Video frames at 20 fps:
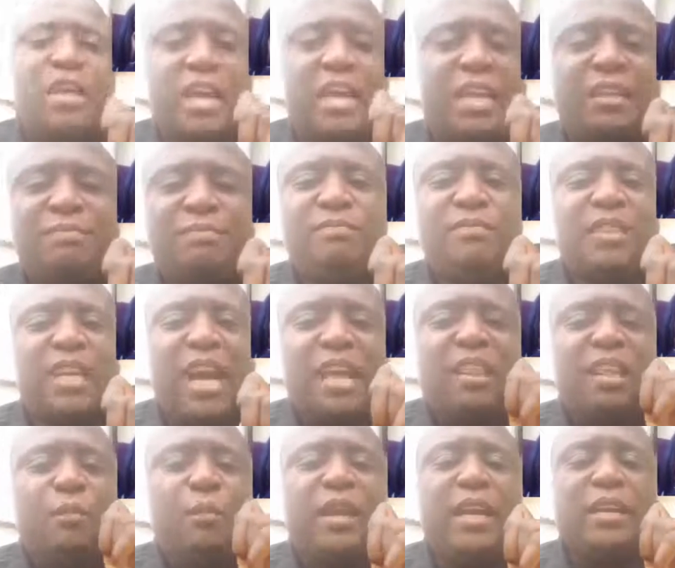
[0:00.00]
I think we can
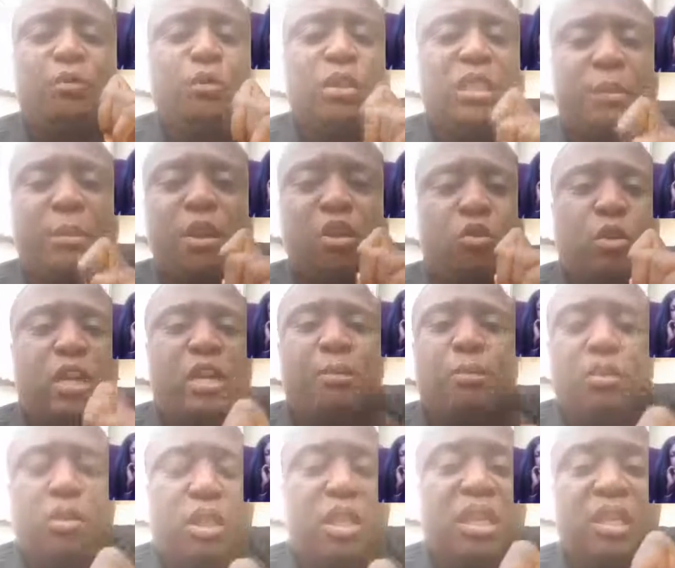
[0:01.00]
do some incredible
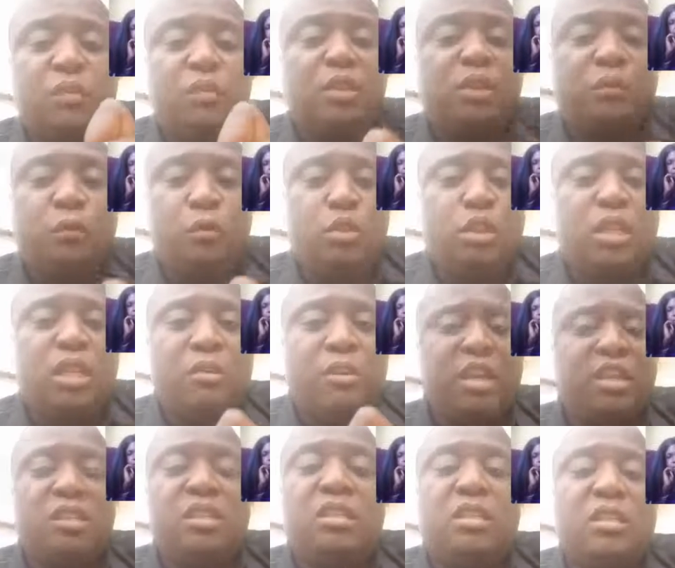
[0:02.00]
things for the future generations.